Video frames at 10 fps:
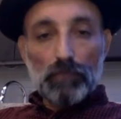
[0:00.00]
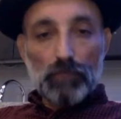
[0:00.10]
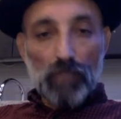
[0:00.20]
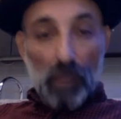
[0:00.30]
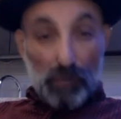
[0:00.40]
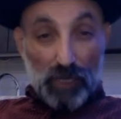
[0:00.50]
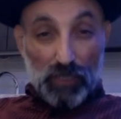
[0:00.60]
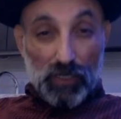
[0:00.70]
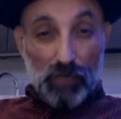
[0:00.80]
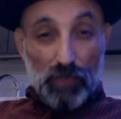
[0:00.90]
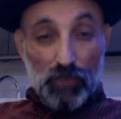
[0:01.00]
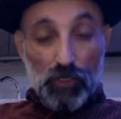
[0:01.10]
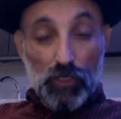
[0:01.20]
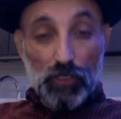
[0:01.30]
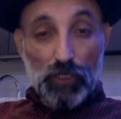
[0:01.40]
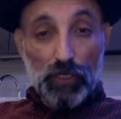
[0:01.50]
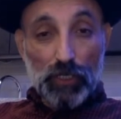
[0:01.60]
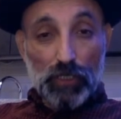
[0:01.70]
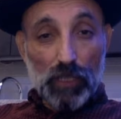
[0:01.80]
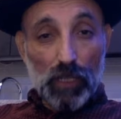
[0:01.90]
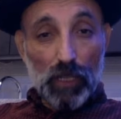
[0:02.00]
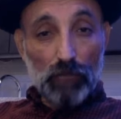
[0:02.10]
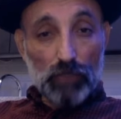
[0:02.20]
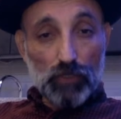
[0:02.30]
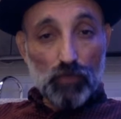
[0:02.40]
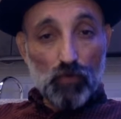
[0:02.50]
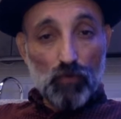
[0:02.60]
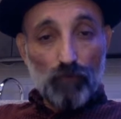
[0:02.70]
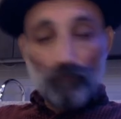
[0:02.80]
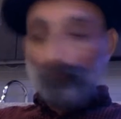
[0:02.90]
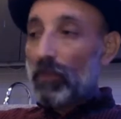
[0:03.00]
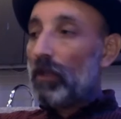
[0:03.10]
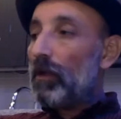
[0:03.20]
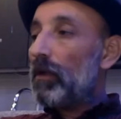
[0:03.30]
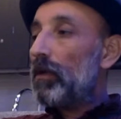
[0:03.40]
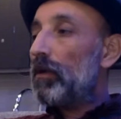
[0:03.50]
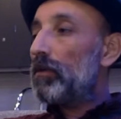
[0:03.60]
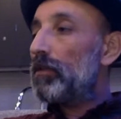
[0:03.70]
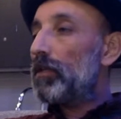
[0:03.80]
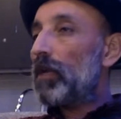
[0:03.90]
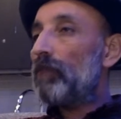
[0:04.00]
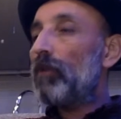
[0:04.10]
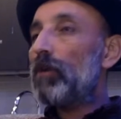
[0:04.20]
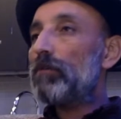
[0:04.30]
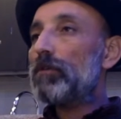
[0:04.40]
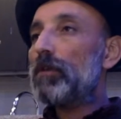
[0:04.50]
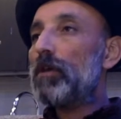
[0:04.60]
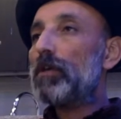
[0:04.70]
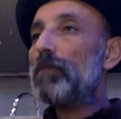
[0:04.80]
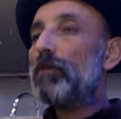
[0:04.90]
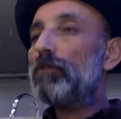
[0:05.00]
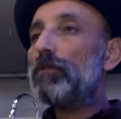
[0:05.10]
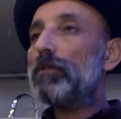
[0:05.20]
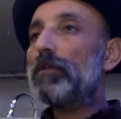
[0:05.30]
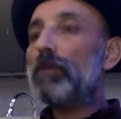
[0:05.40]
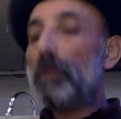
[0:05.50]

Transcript: topics in my cheat sheet, as I always do, that I want to talk about, and